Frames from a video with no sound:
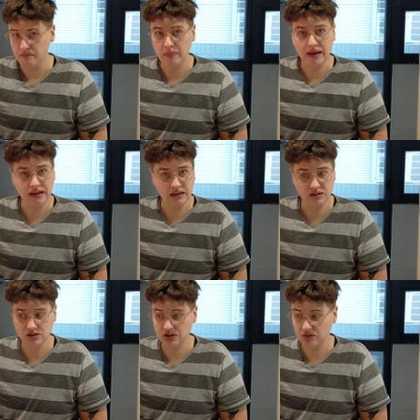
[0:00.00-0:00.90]
baking
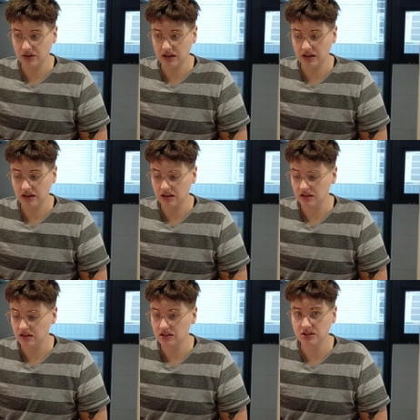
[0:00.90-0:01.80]
soda,
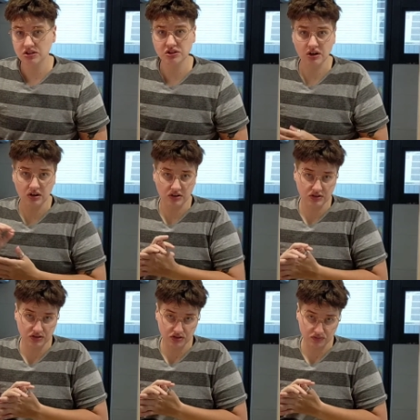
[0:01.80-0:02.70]

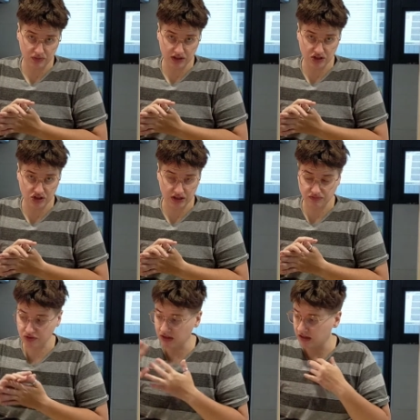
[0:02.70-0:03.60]
salt, which I
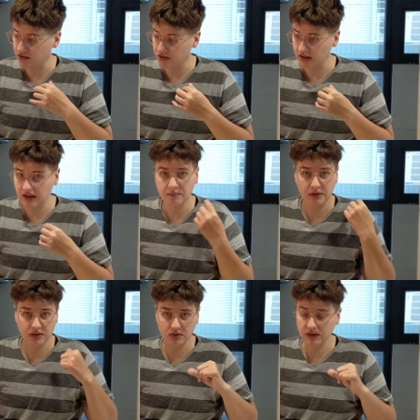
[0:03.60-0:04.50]
forgot to get, but
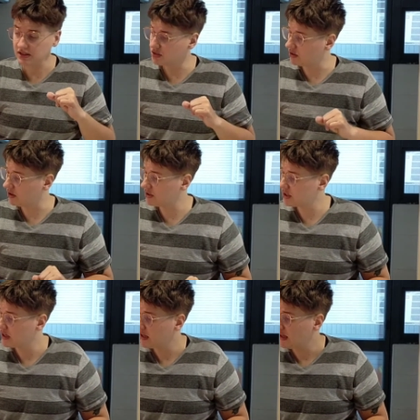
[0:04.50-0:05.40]
I'll go get salt,
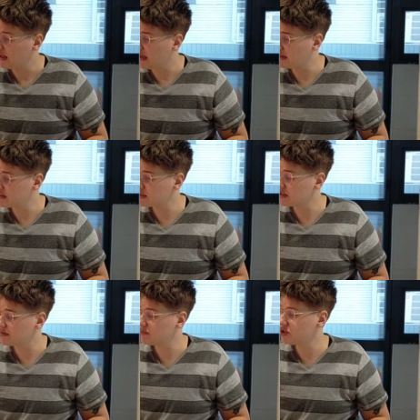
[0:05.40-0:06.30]
and
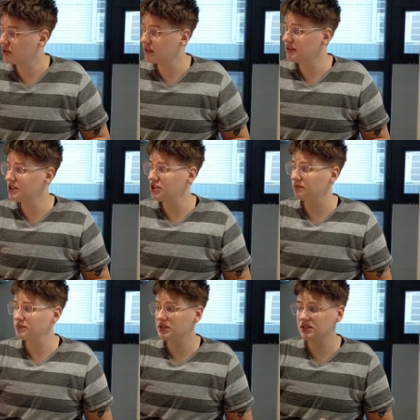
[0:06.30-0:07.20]
some chocolate
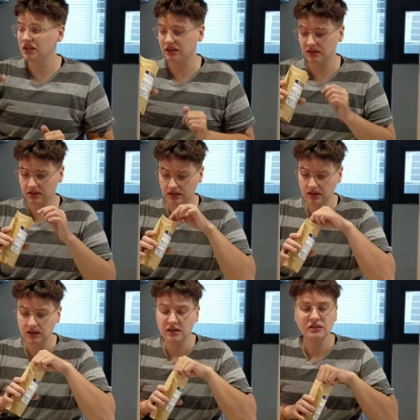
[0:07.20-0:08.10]
chips.
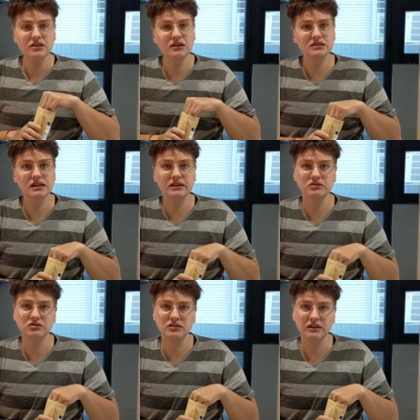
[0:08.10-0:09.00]
These
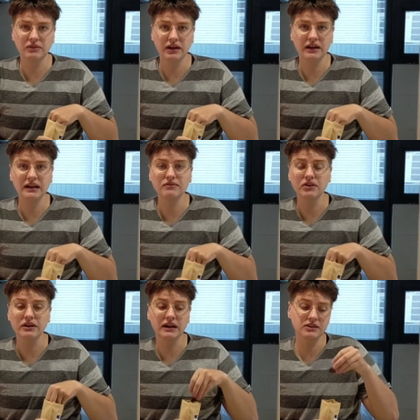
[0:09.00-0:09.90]
actually, what I have
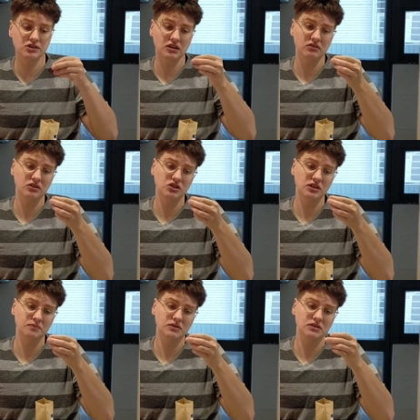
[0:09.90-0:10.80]
are not chocolate
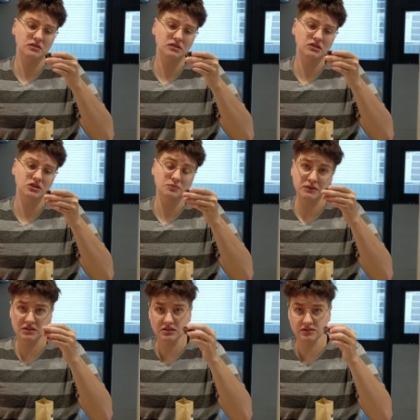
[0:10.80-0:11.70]
chips. These are just
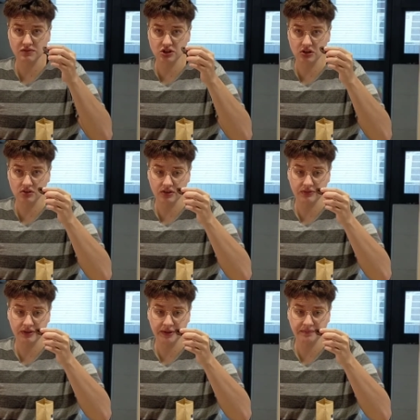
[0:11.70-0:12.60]
pieces of chocolate,
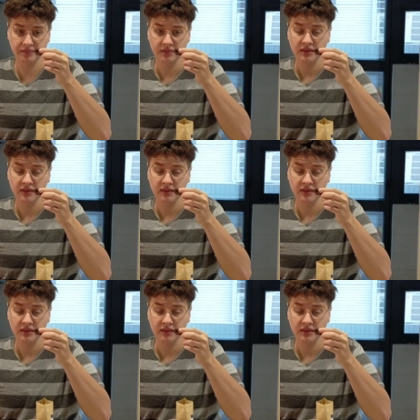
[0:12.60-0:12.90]
right?